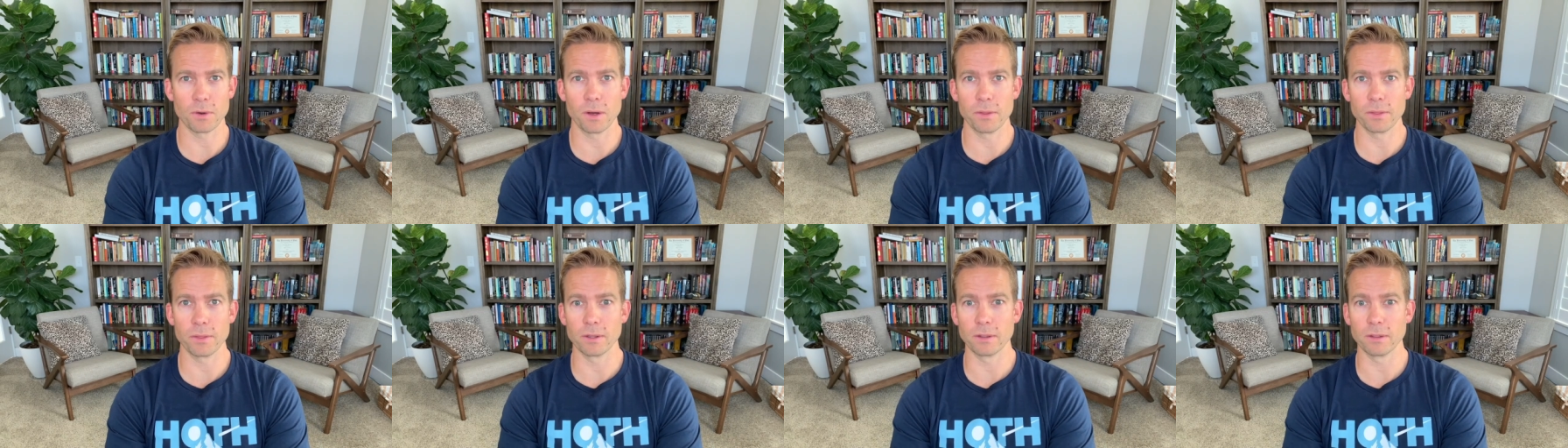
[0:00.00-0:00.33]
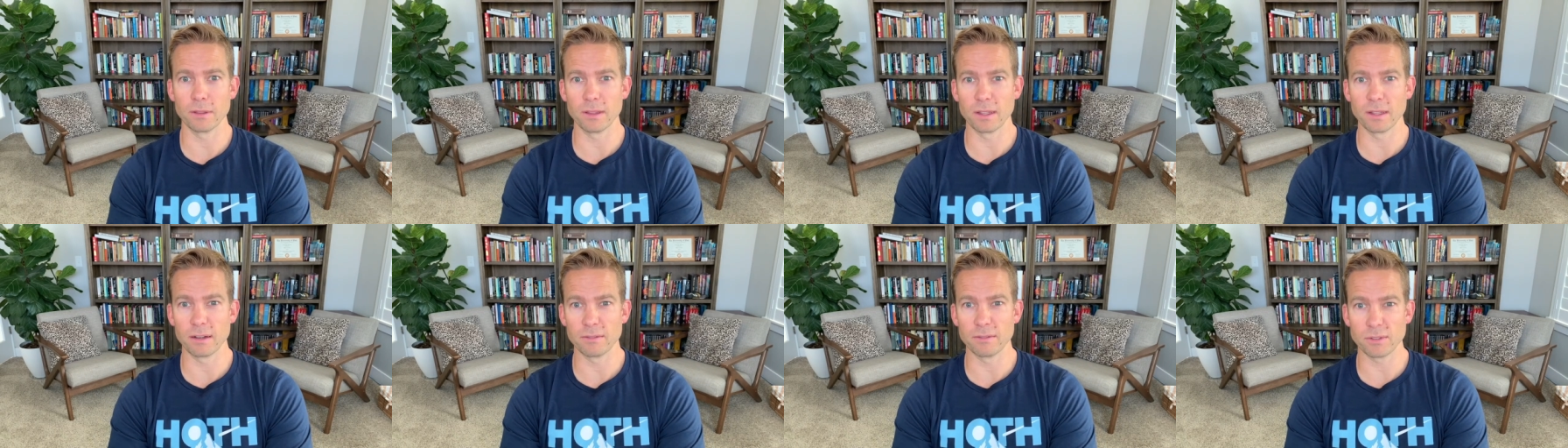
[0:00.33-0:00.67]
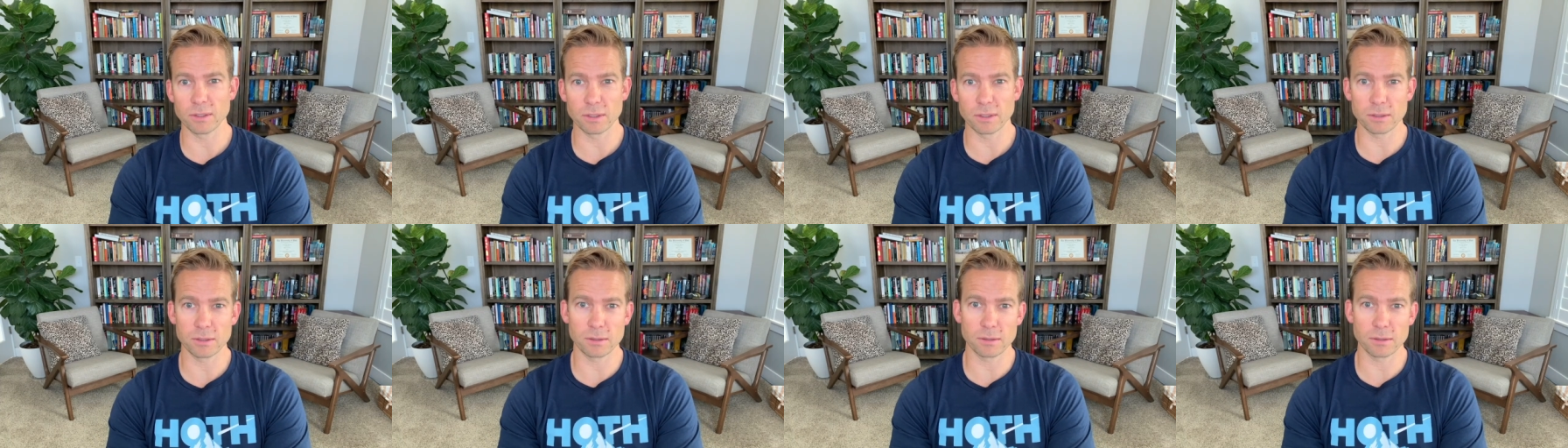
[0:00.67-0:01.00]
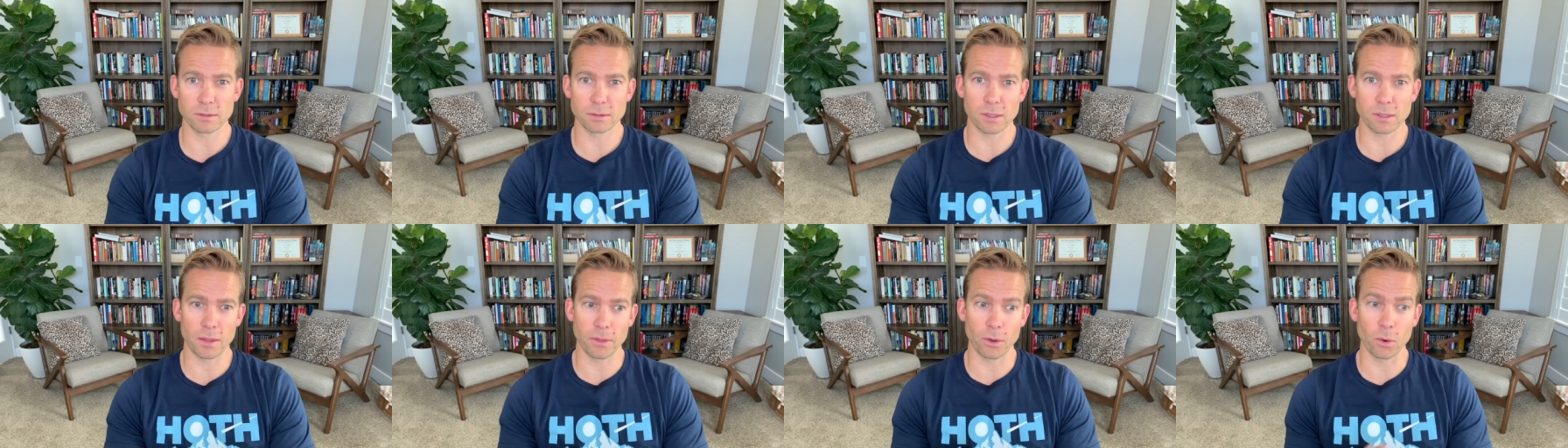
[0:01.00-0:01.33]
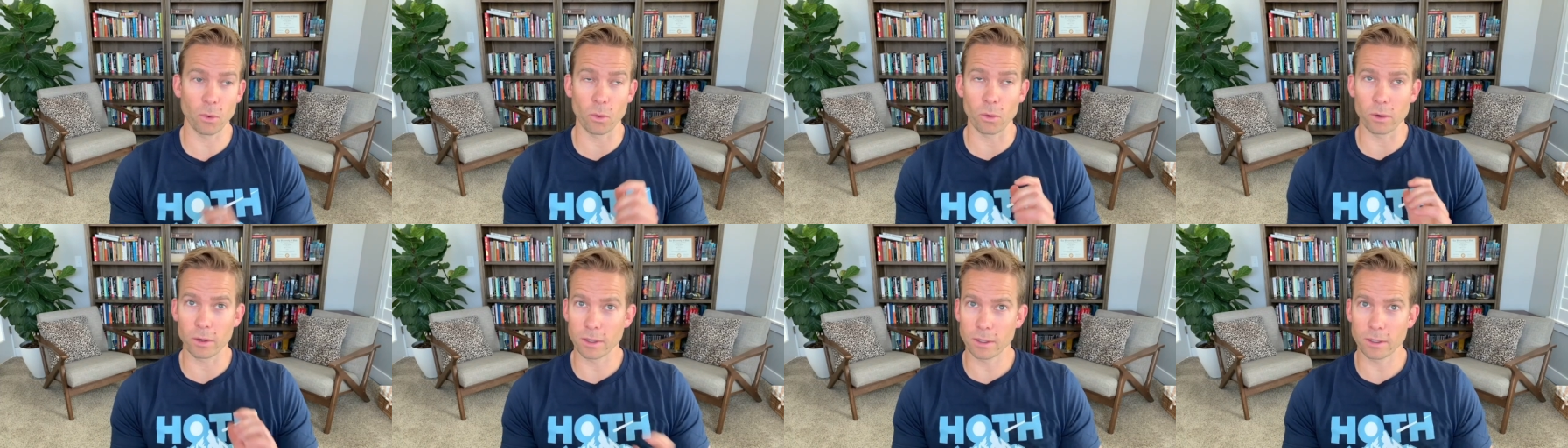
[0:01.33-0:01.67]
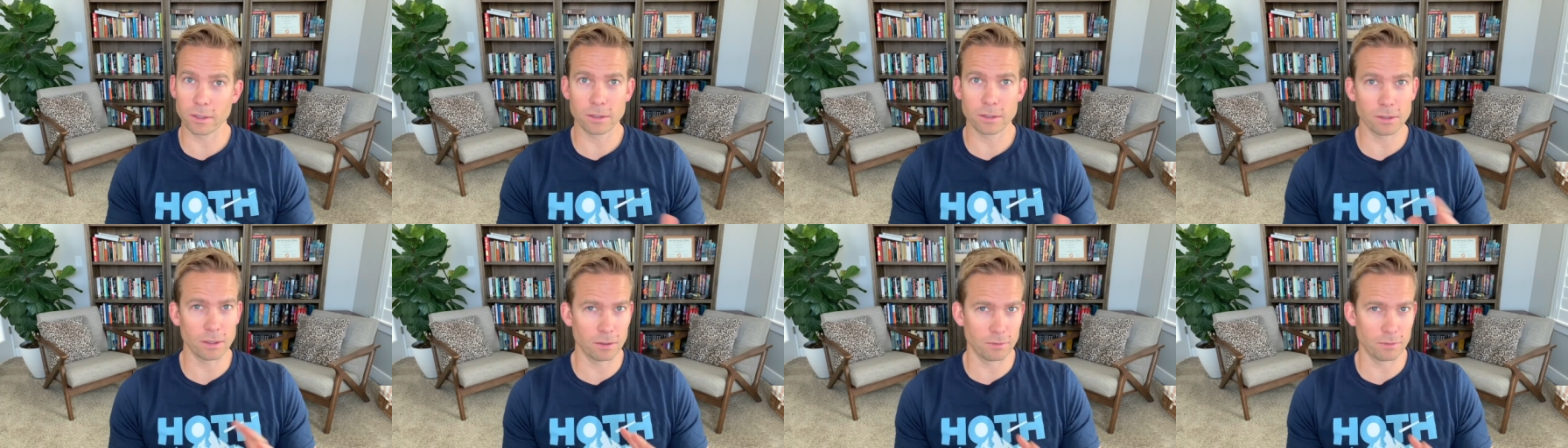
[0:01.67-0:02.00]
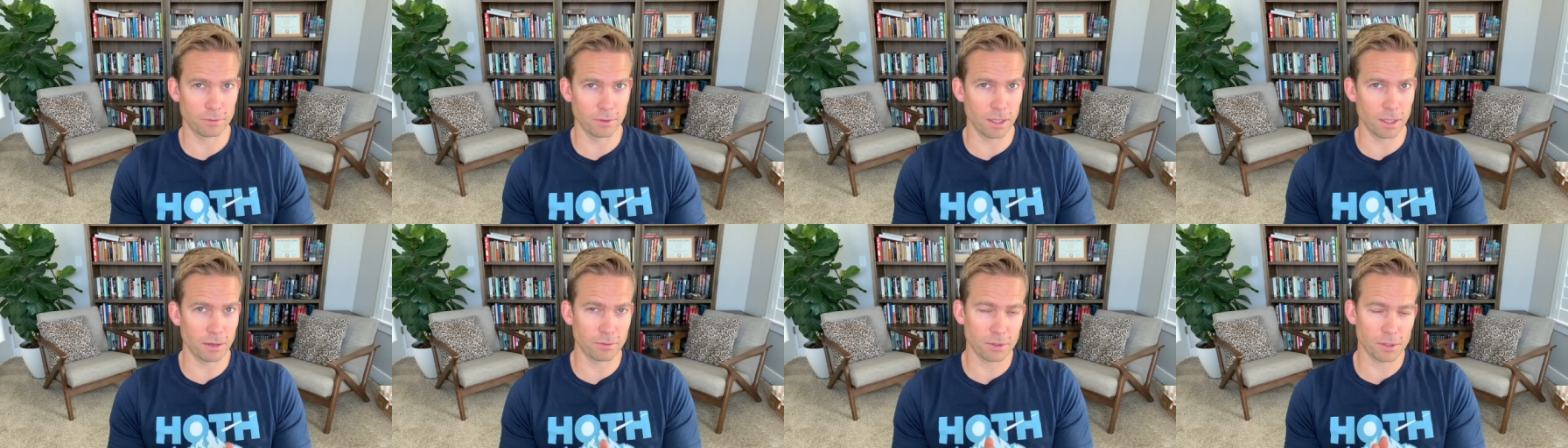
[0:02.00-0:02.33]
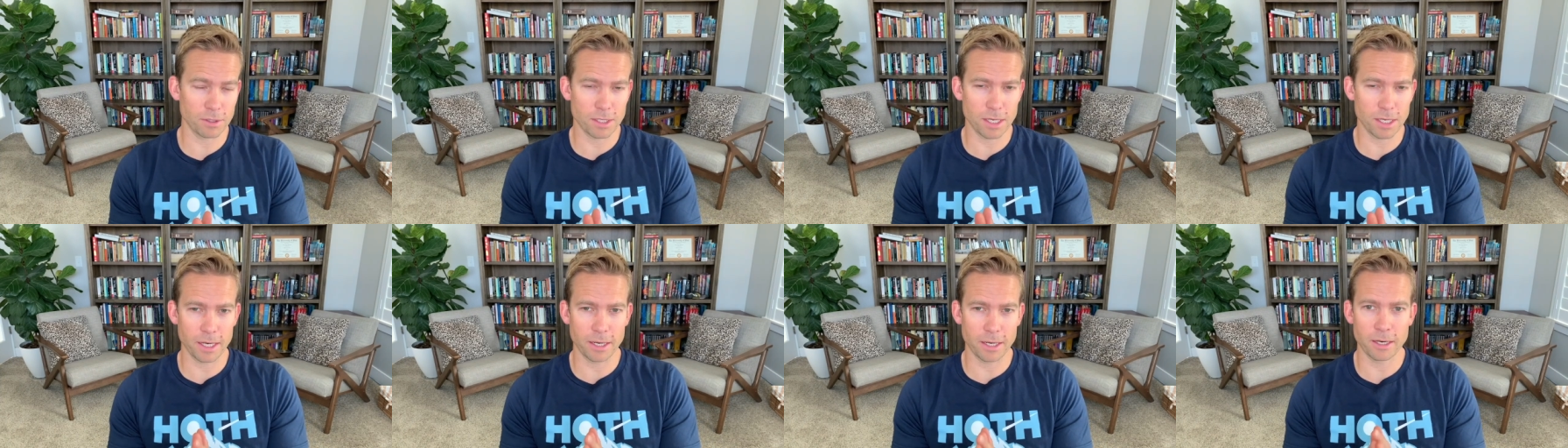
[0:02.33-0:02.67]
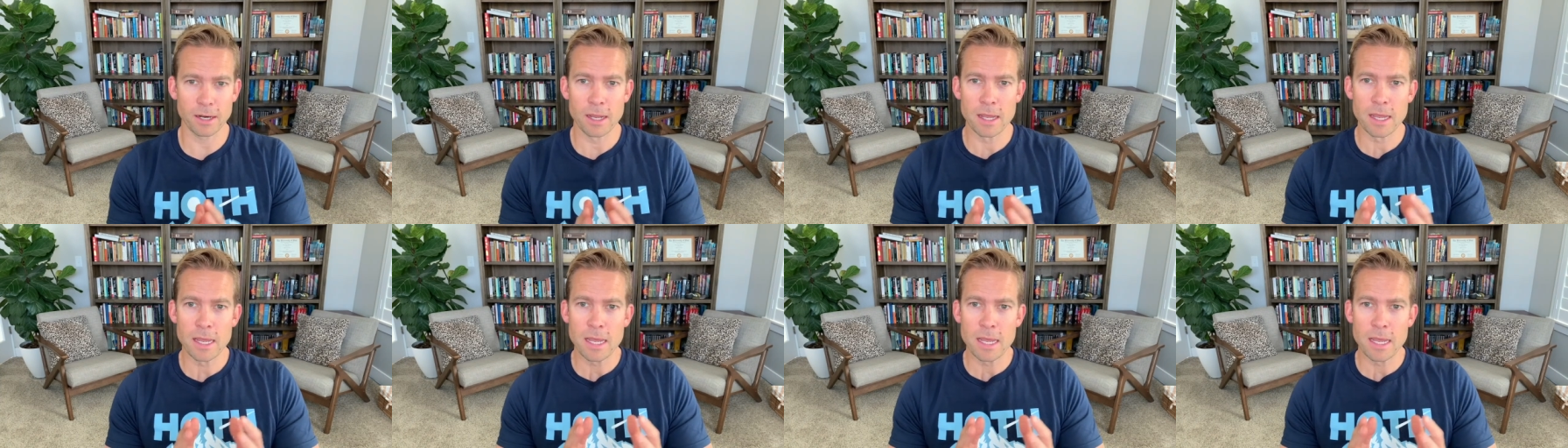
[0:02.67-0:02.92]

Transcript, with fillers: on the level, on the order of levels here.